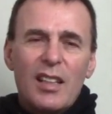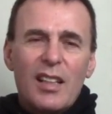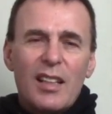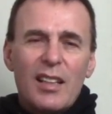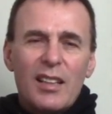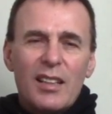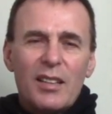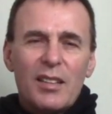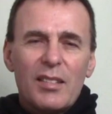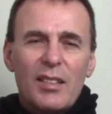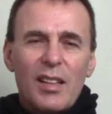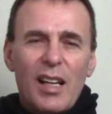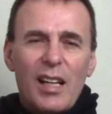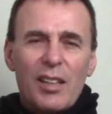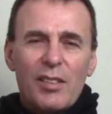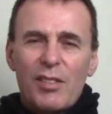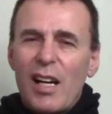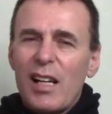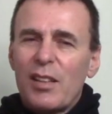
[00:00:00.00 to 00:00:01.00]

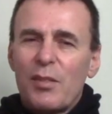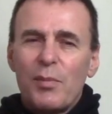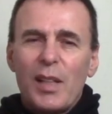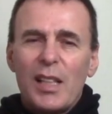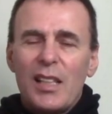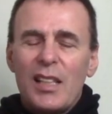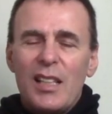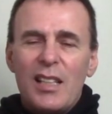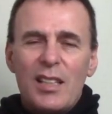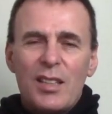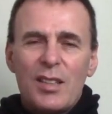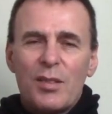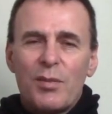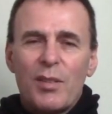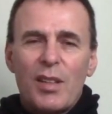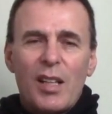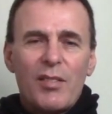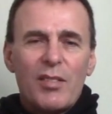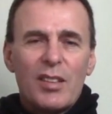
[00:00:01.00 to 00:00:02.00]
I wrecked my knees
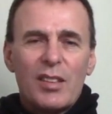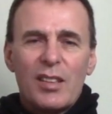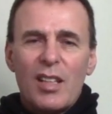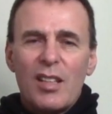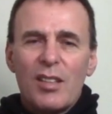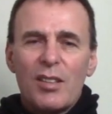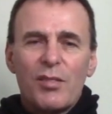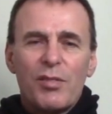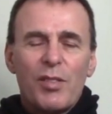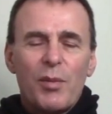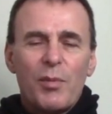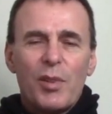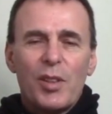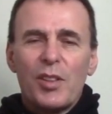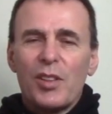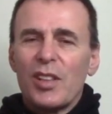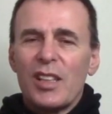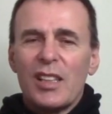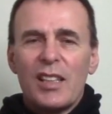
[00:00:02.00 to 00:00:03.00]
when I was young from
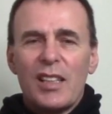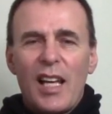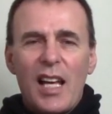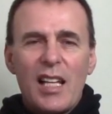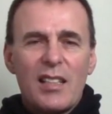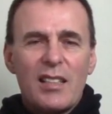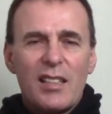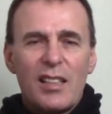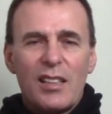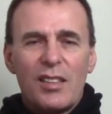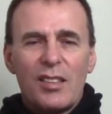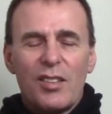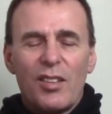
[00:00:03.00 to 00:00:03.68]
Ukrainian dancing,